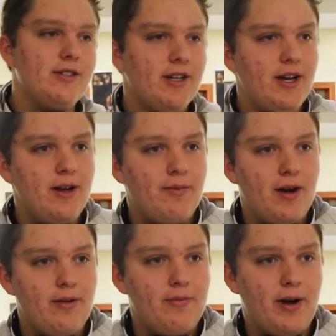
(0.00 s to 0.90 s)
say
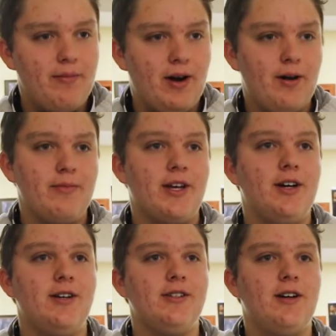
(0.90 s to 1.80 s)
probably my mom,
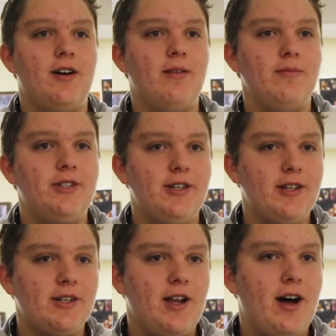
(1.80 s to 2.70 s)
because she
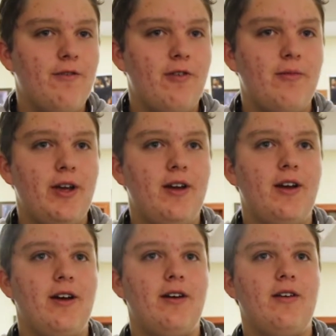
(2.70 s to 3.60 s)
does a lot for me,
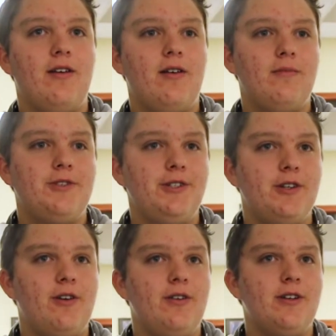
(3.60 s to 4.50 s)
and
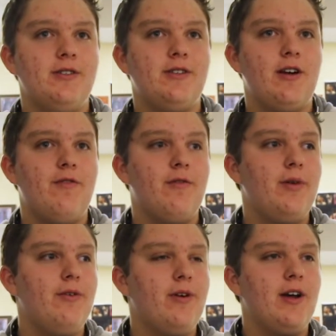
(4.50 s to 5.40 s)
she's always there for
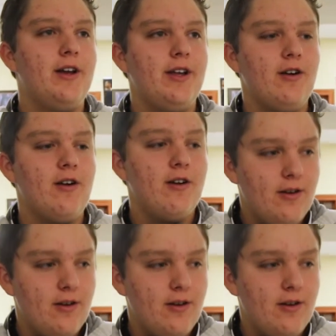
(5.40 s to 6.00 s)
me when I need her.